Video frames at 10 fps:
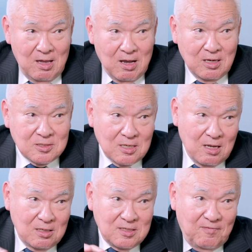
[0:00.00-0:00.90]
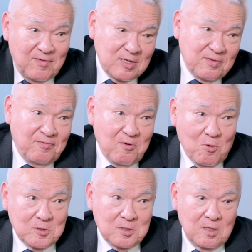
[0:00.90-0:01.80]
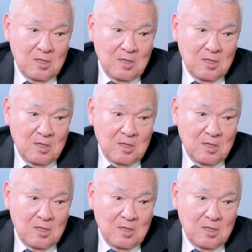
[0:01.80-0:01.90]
against Chinese invasion force.